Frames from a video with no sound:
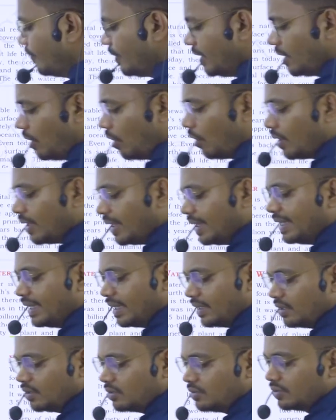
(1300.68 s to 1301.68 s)
we already
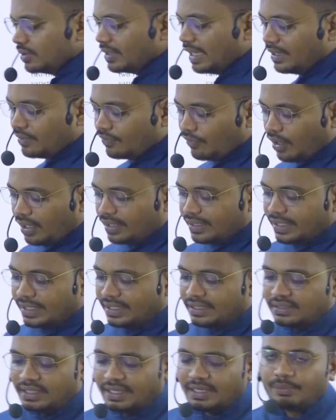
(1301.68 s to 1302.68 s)
understood that water
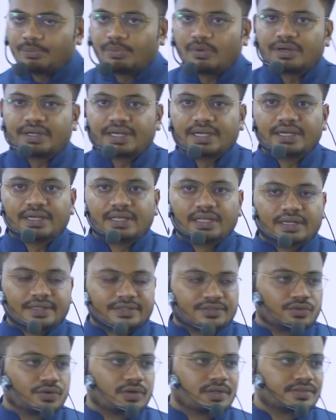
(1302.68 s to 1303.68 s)
is an important
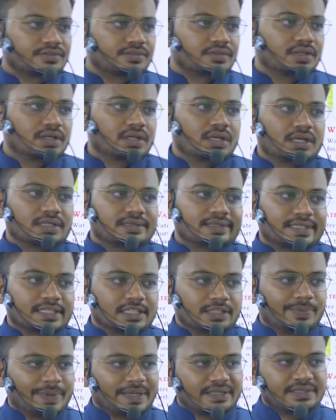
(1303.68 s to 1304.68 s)
resource that
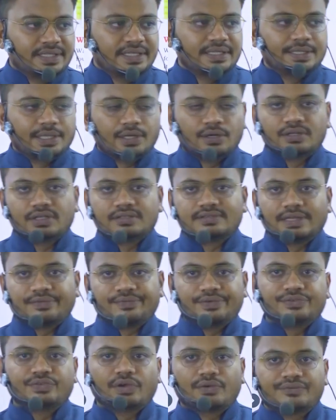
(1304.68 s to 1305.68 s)
is present on the
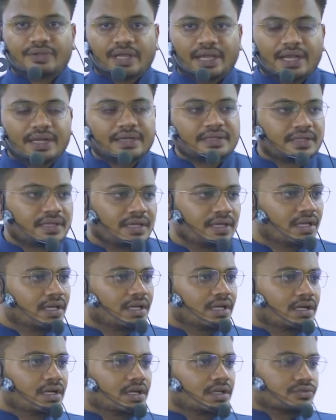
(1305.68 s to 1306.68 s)
surface of the earth.
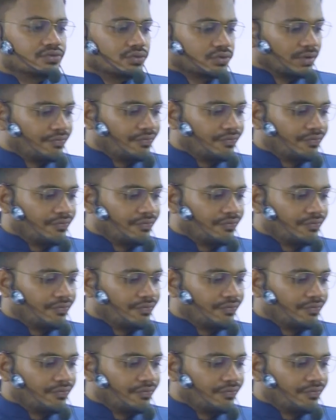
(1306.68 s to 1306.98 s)
So the